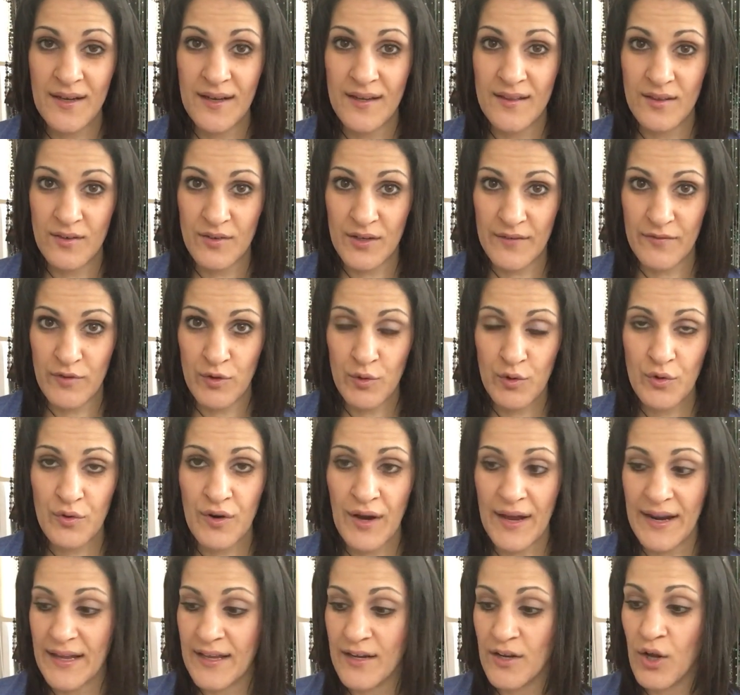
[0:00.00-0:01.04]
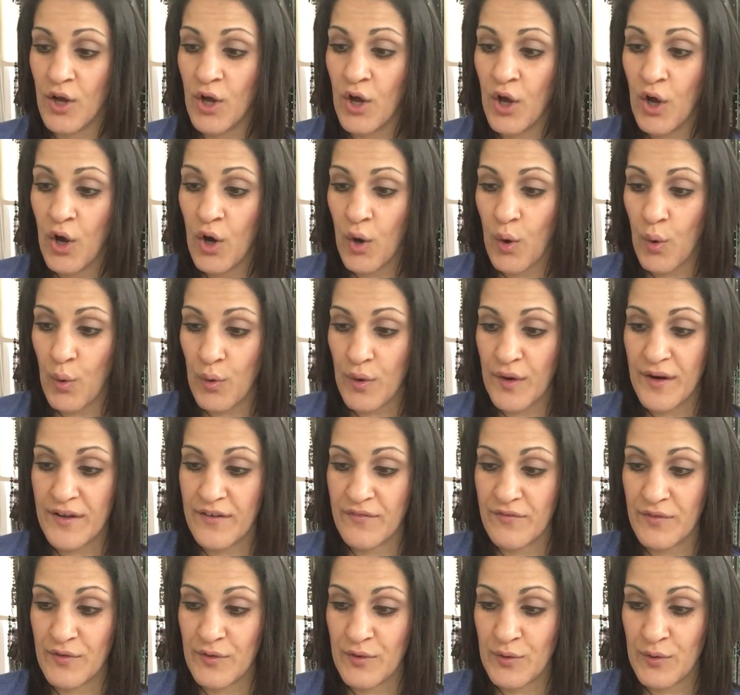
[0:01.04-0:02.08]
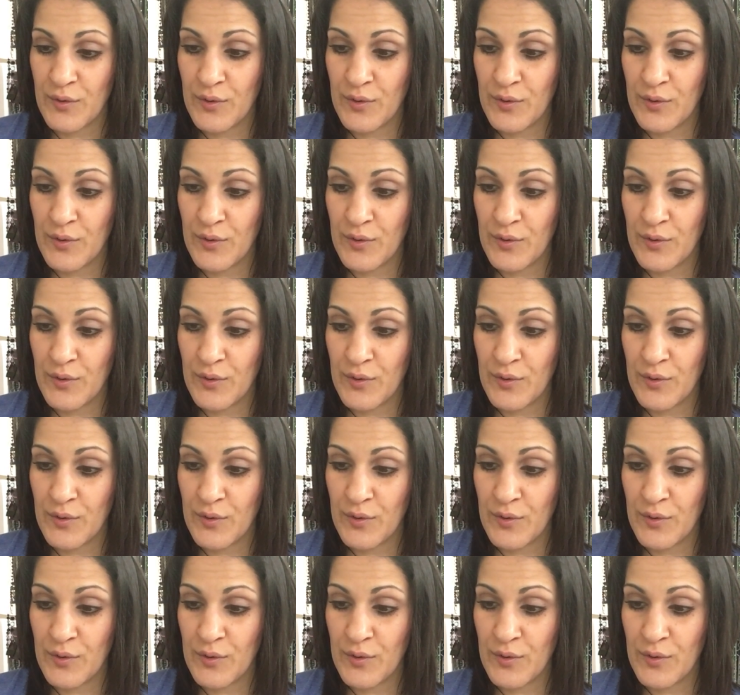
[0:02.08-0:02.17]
and they'll give you a credit. Or if